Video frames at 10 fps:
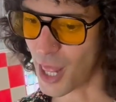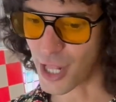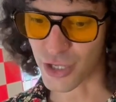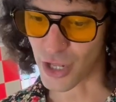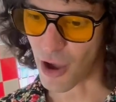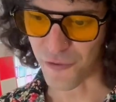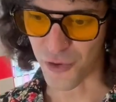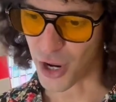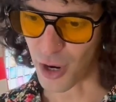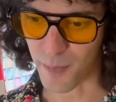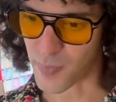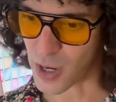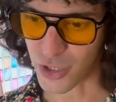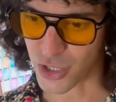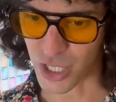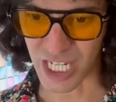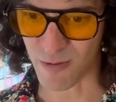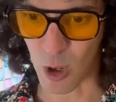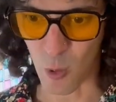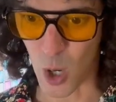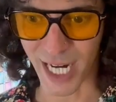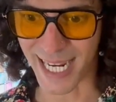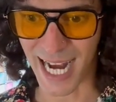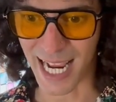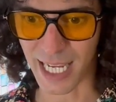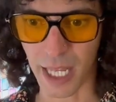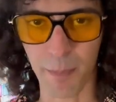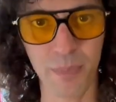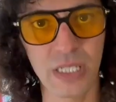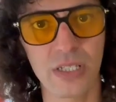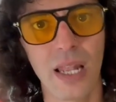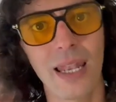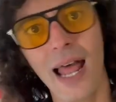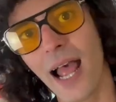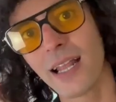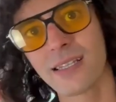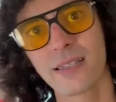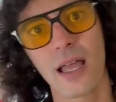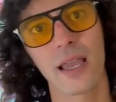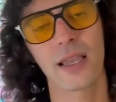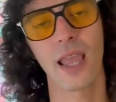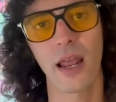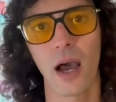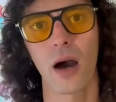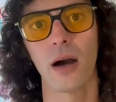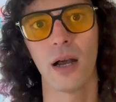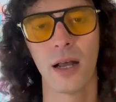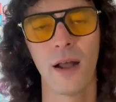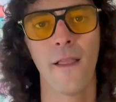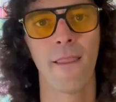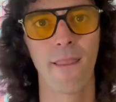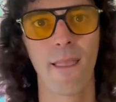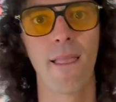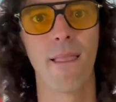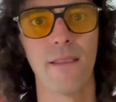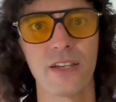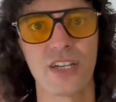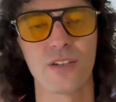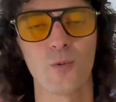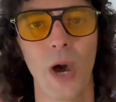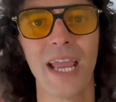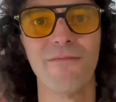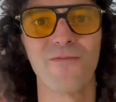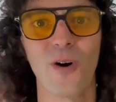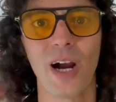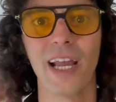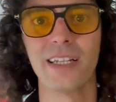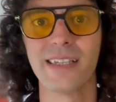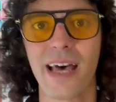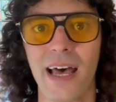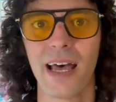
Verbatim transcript: That's not free to purchase. Well, where can I get a piece of land? It's like, you know, just wait for it.